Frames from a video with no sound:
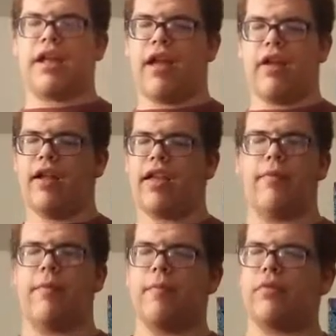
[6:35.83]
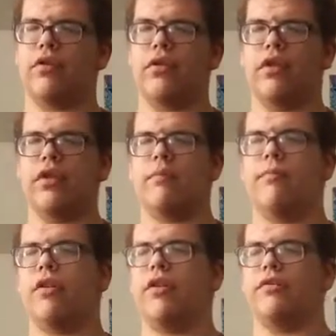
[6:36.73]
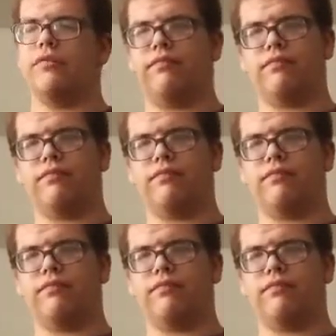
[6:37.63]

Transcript: I can't I can't remember, but